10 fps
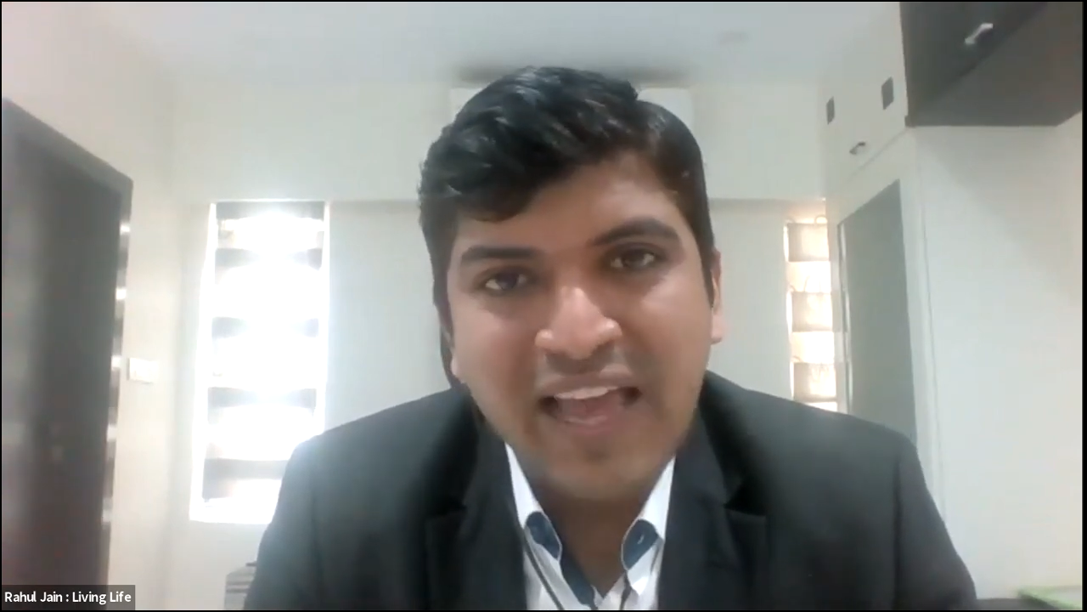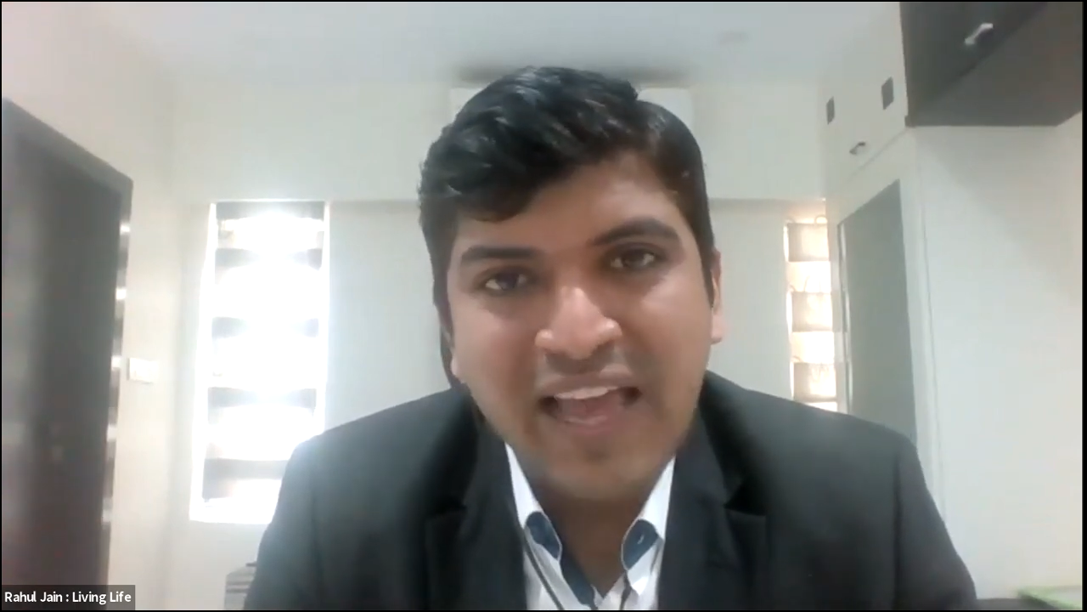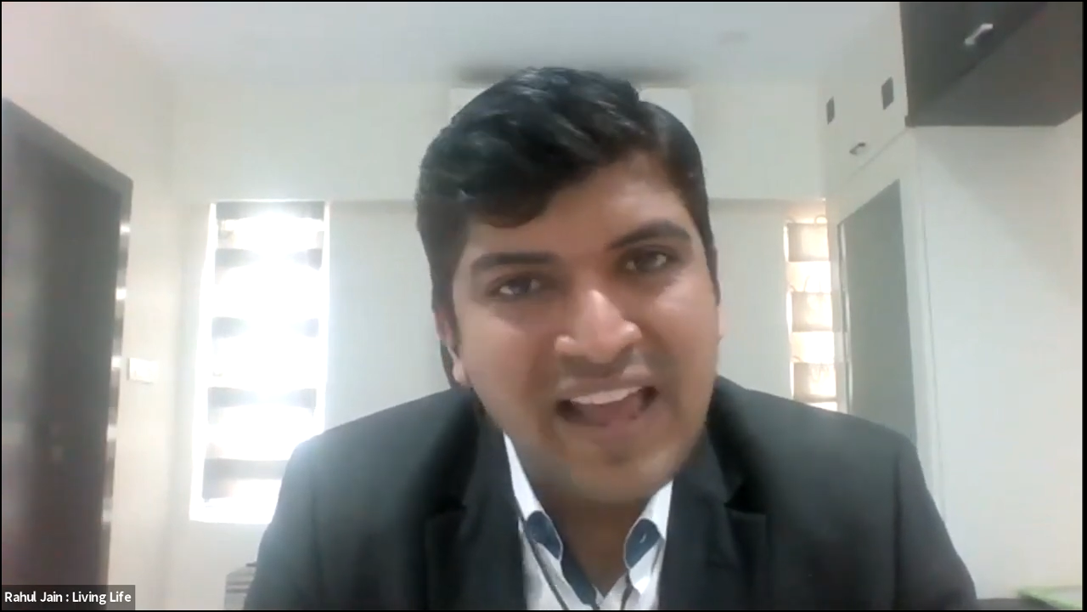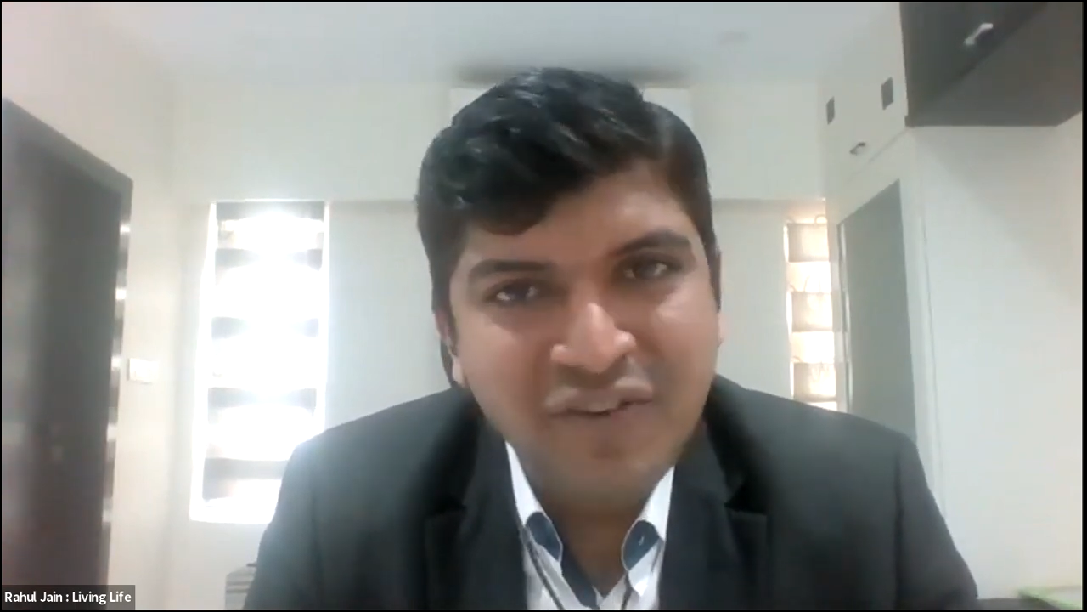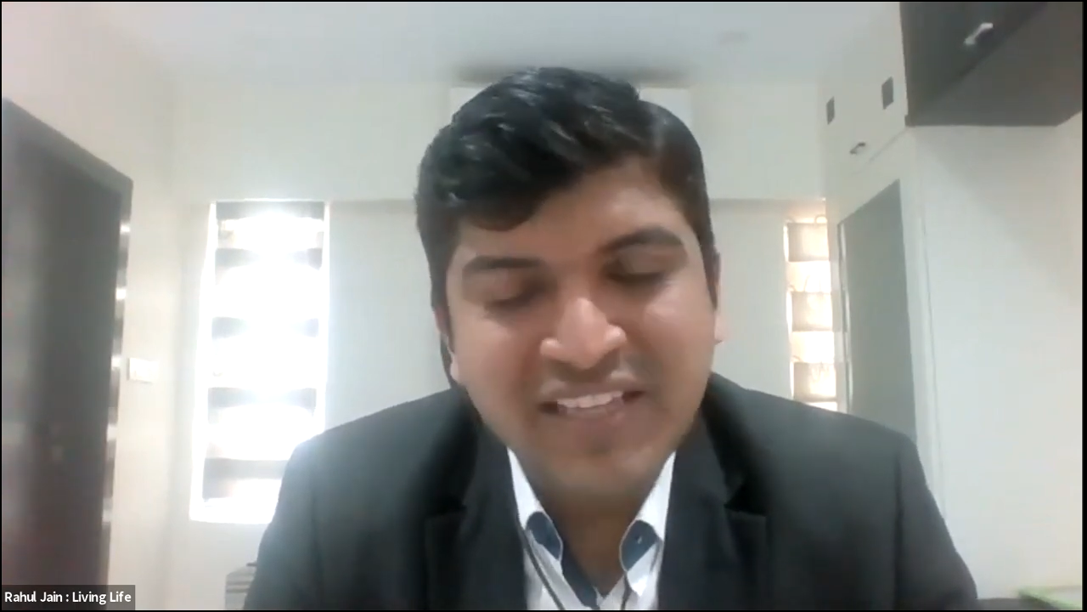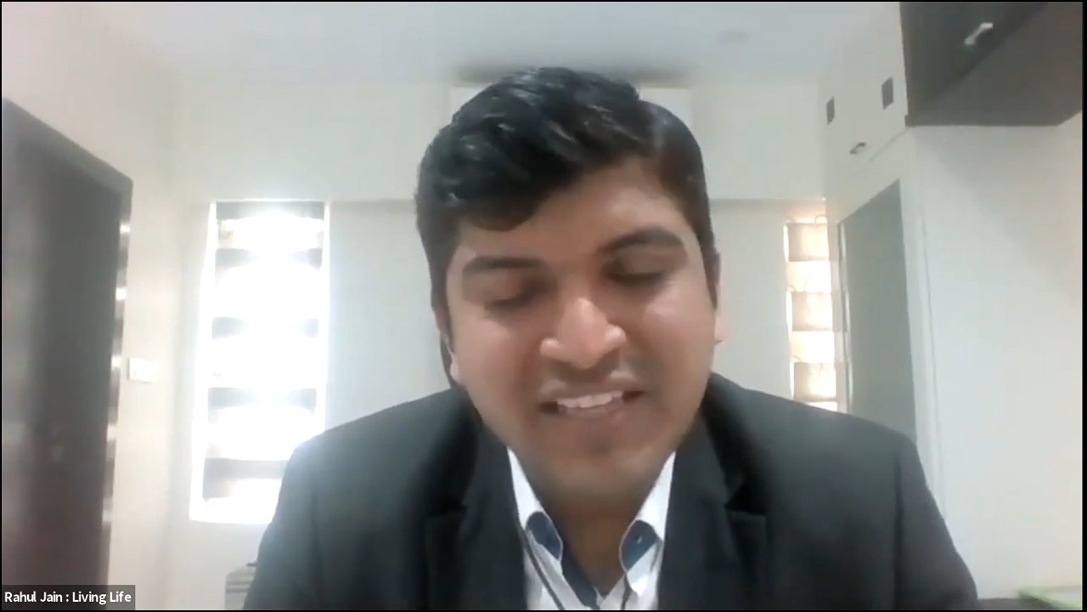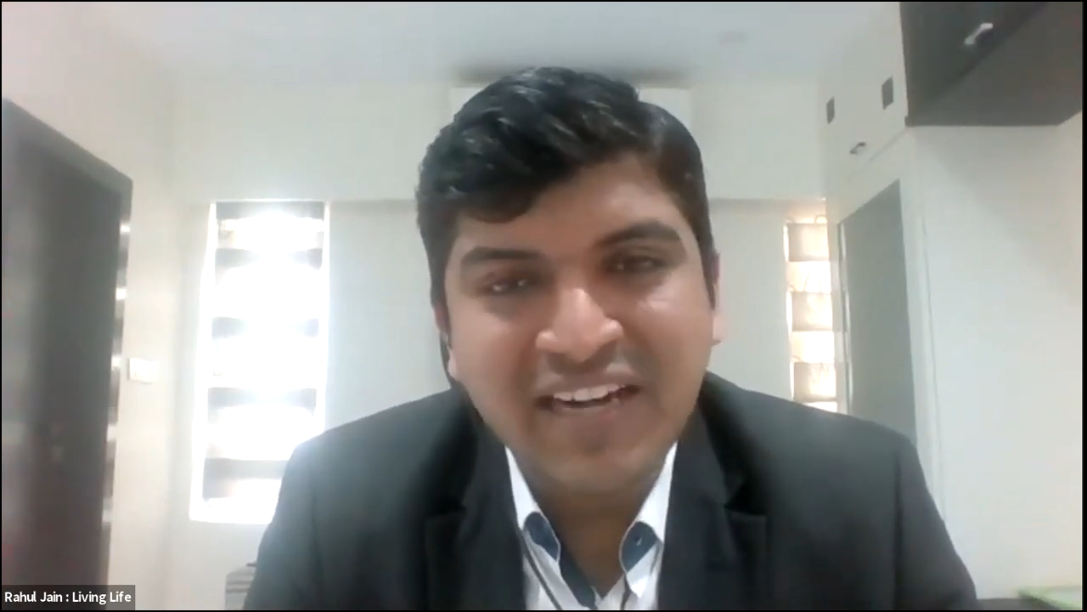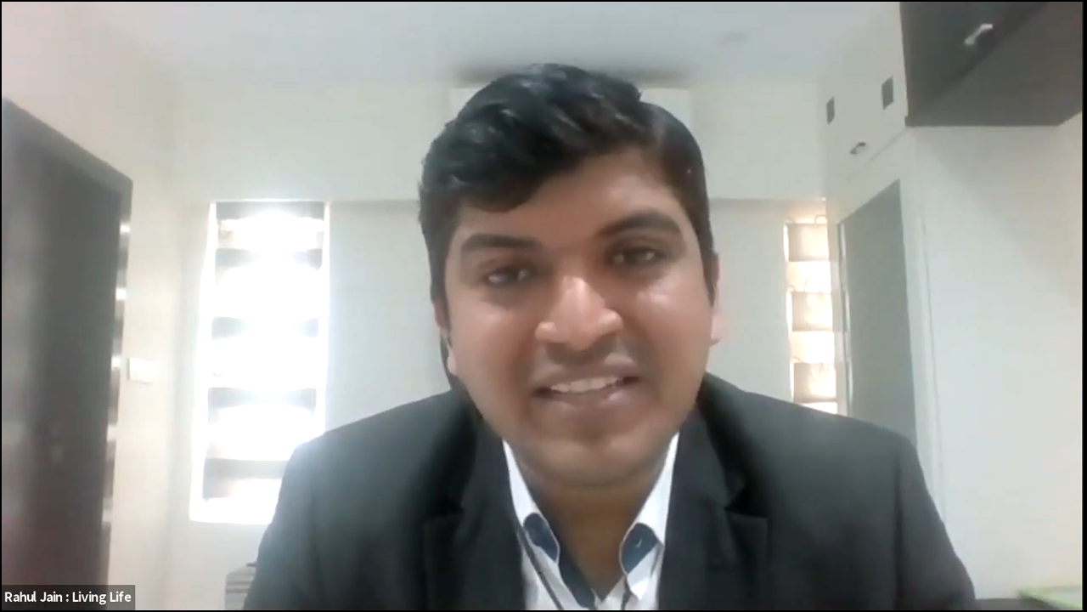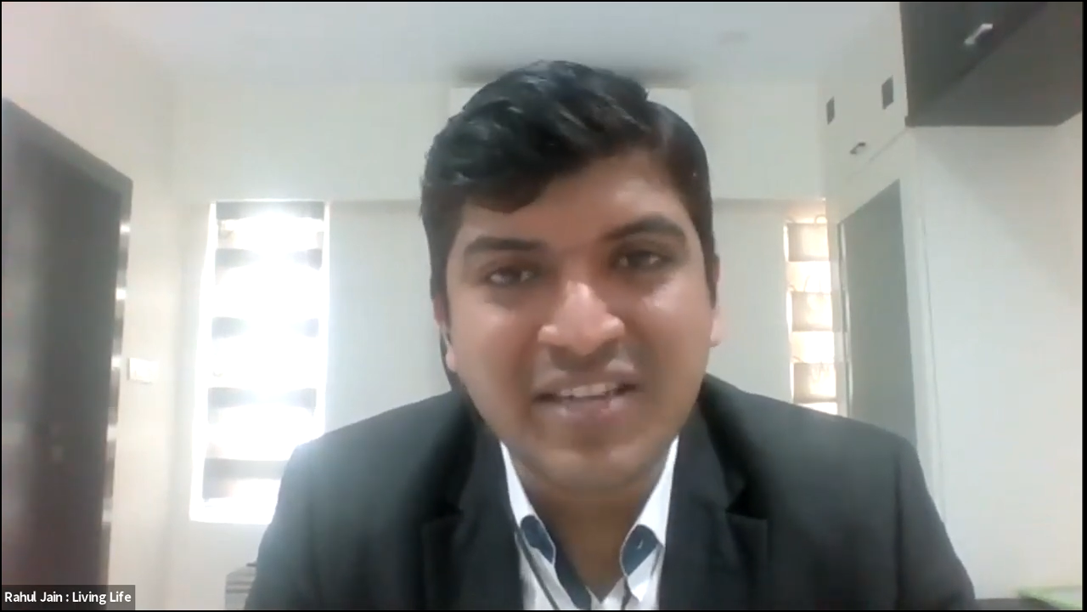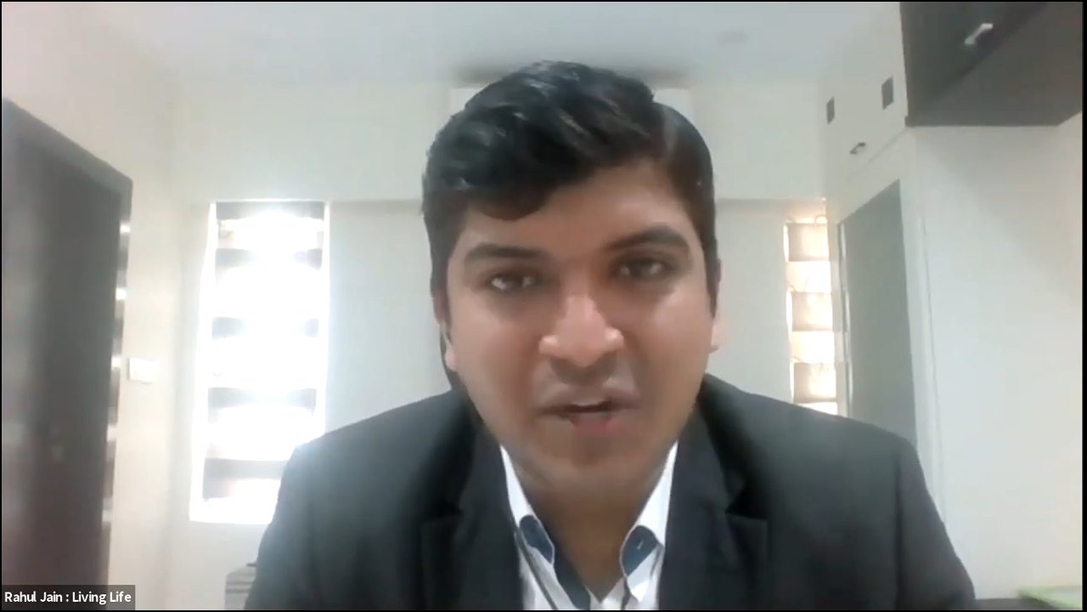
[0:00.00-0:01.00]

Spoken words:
everything that is